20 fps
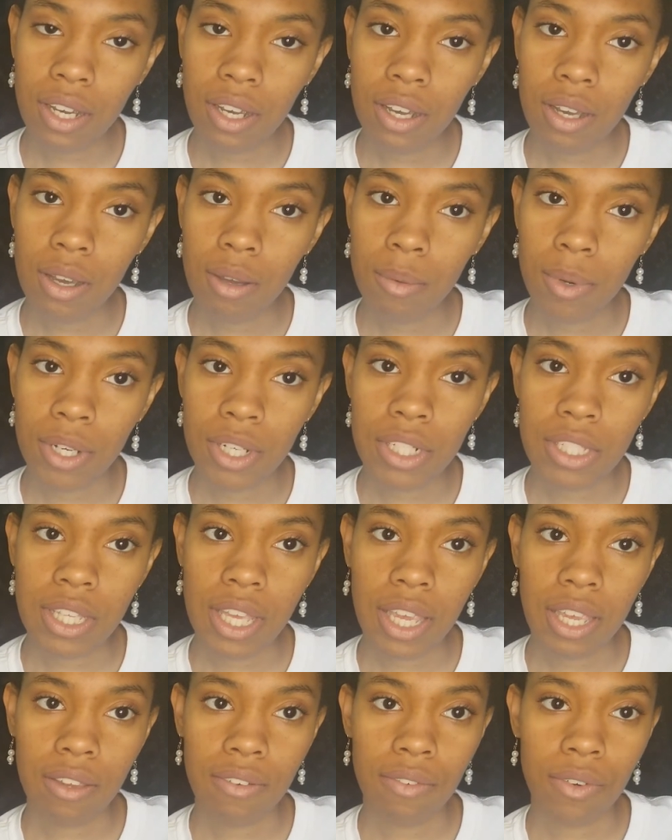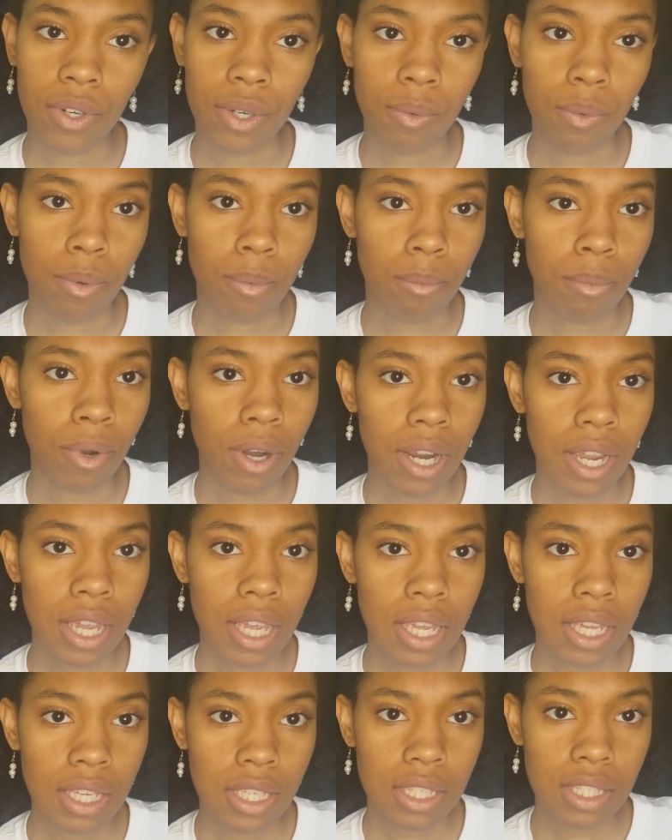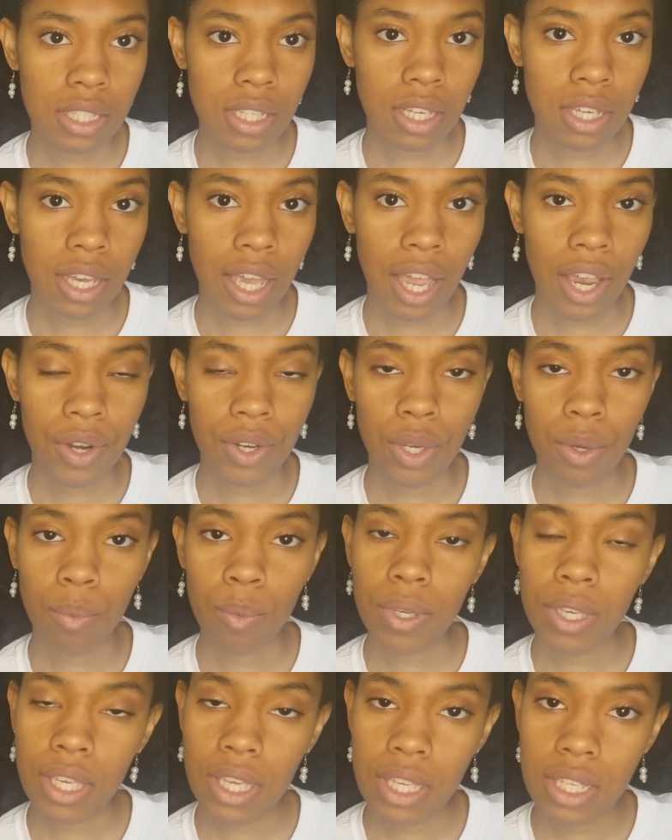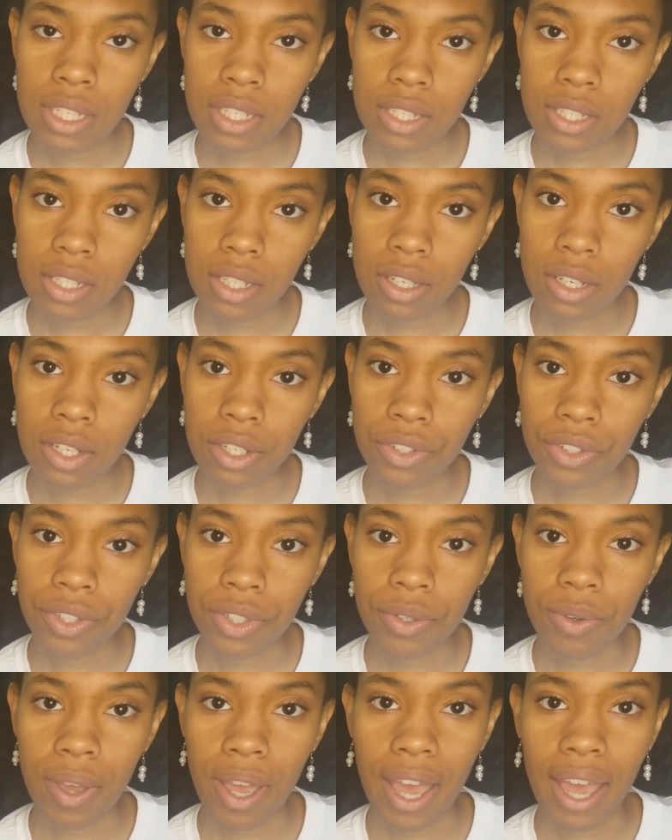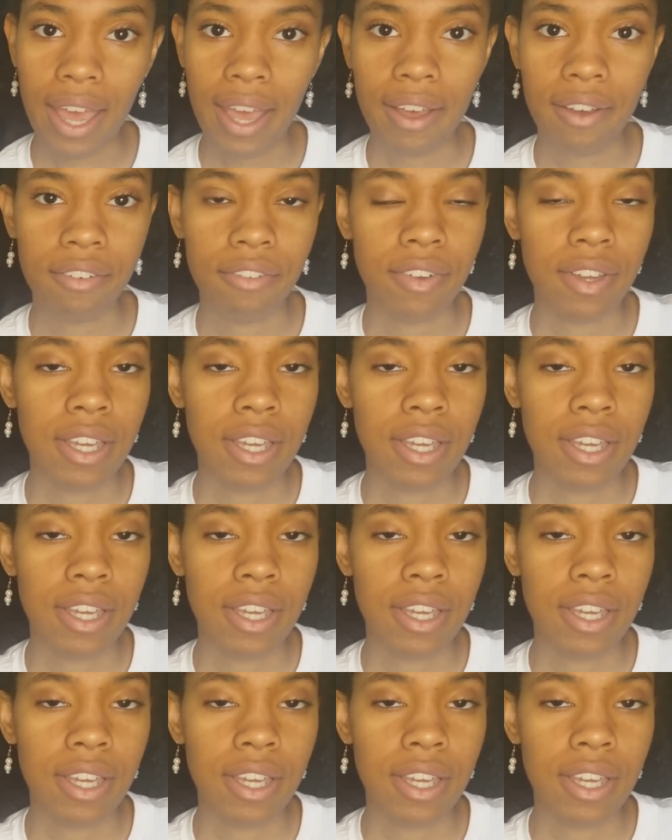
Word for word: Um, are you taking frequent breaks? Uh, how are your weekends look? Do you have,